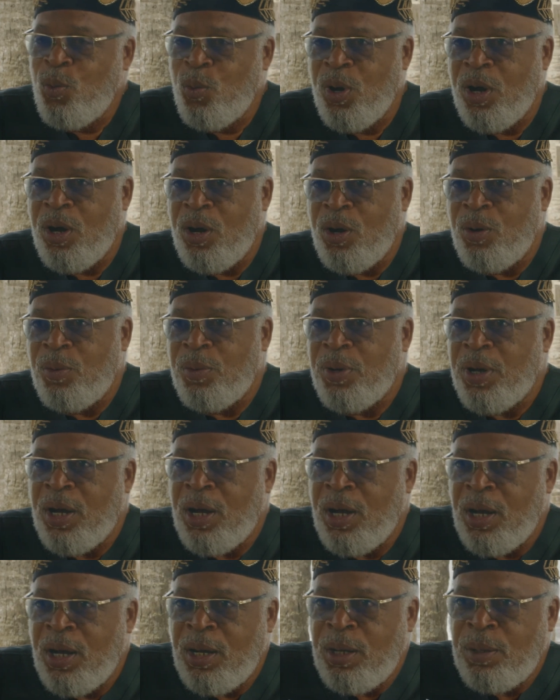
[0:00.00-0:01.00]
Well,
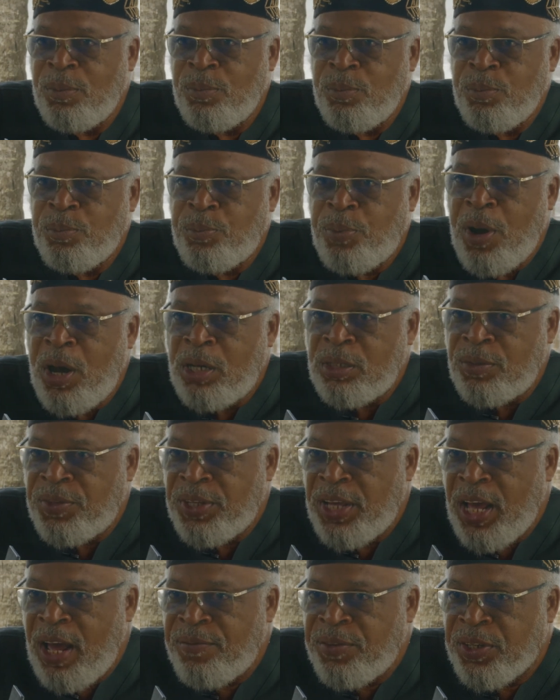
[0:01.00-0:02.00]
part of
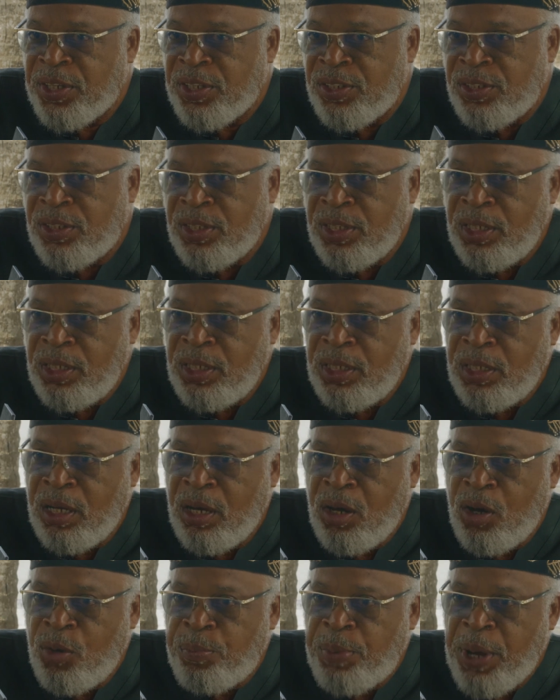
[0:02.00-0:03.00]
the advocacy
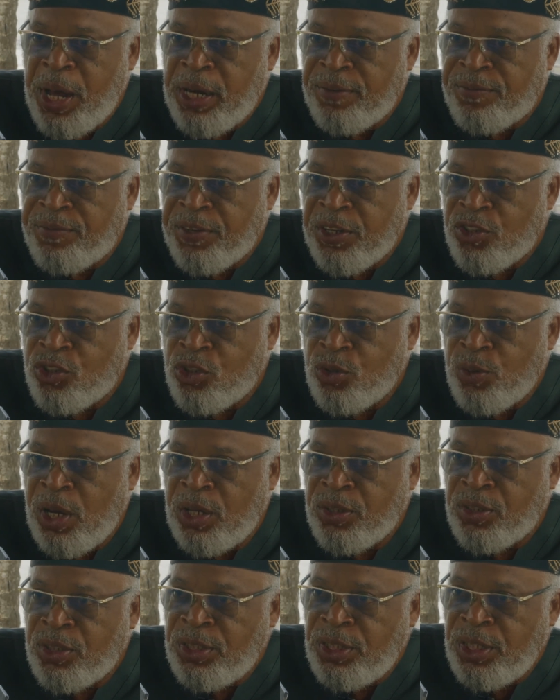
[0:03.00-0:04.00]
of PANAFEST
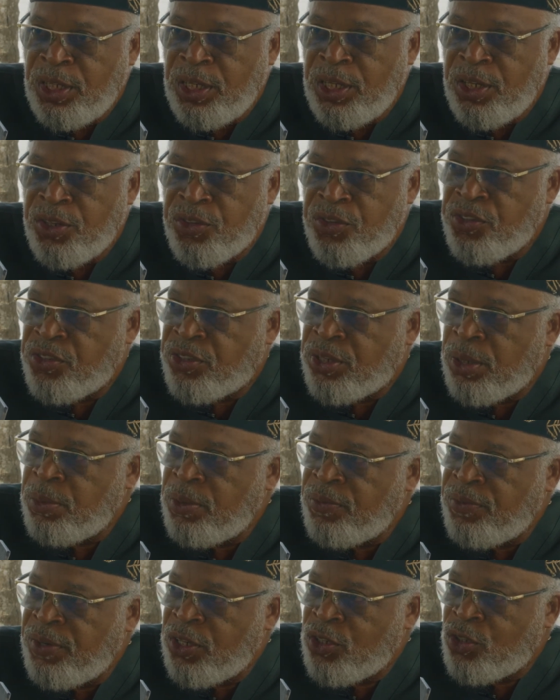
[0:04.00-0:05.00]
throughout the years, and
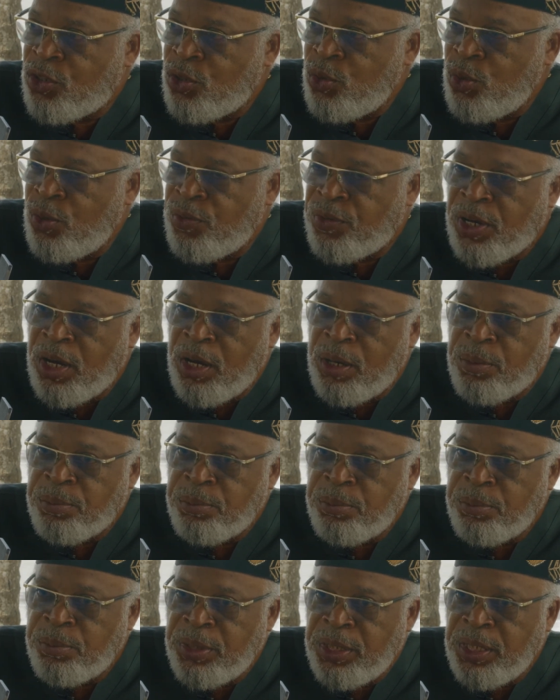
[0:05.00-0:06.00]
some of us who have
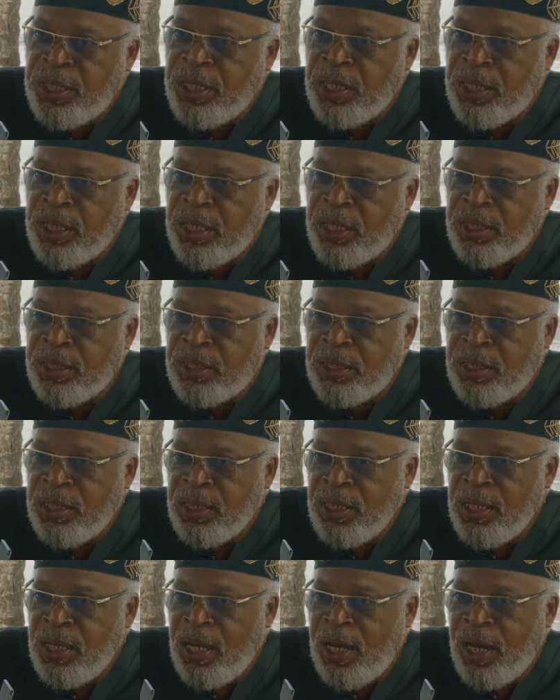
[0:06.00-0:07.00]
come here
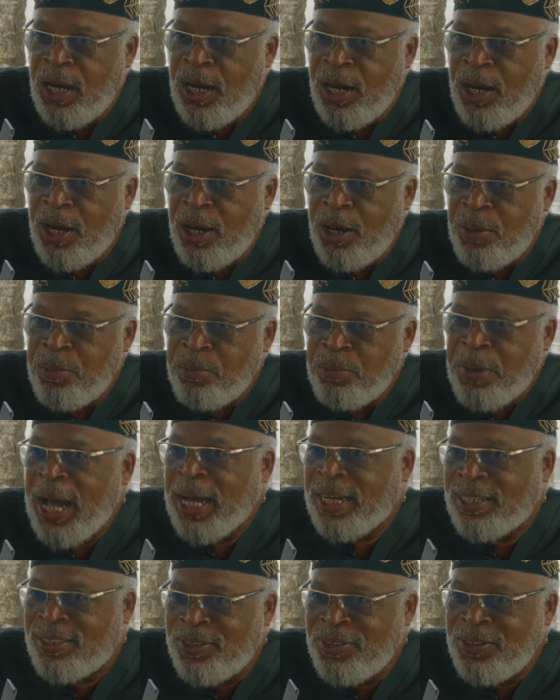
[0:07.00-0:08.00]

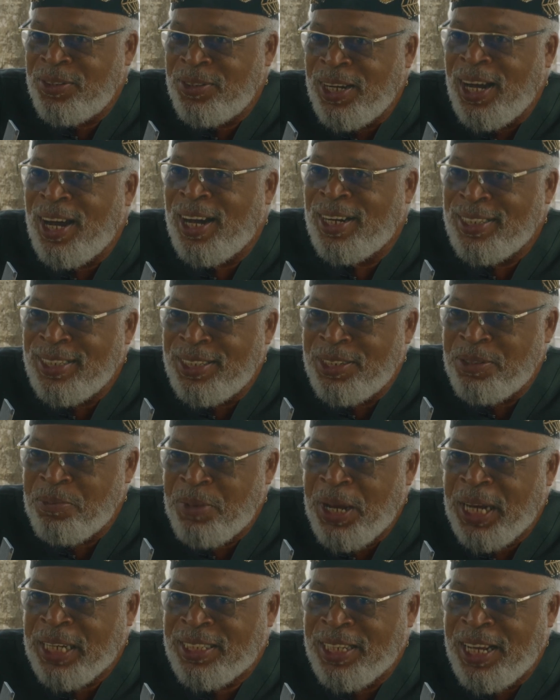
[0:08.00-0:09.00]
back to Ghana,
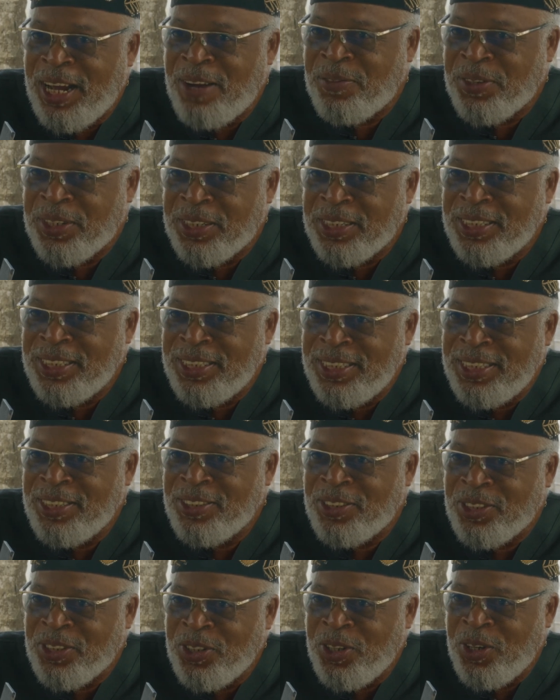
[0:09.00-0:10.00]
back to Africa
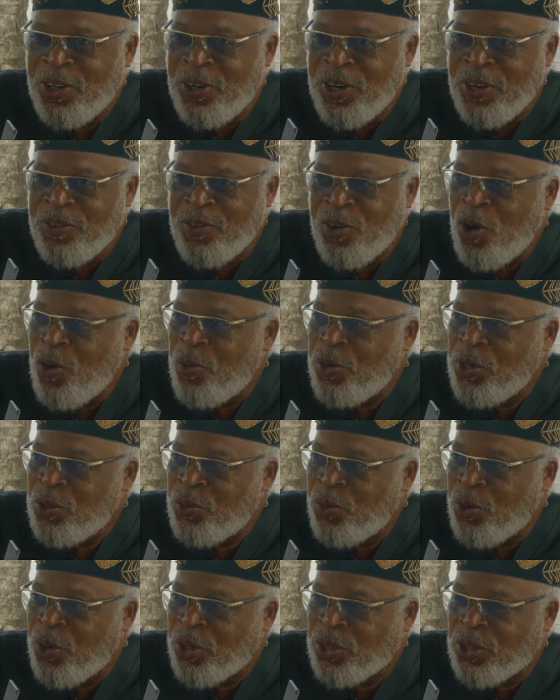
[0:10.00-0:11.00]
years ago, have
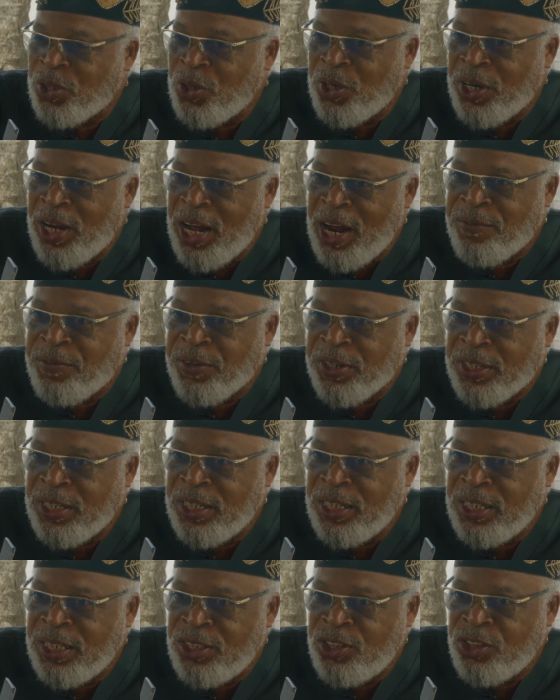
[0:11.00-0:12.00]
always worked on
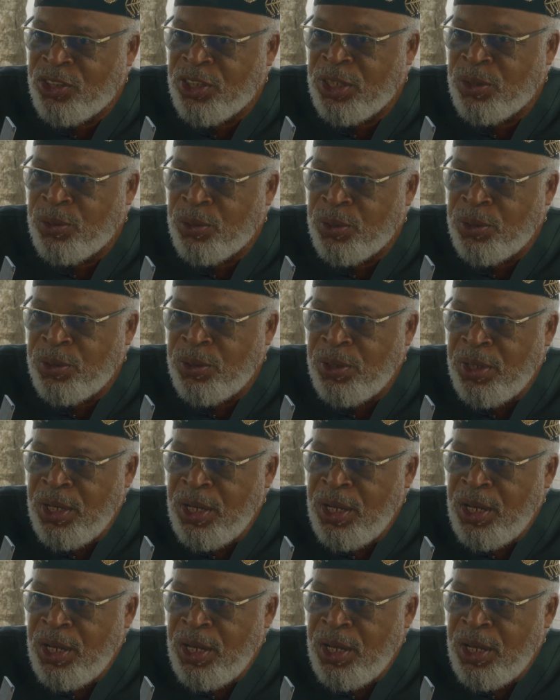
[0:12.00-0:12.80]
Africa in general,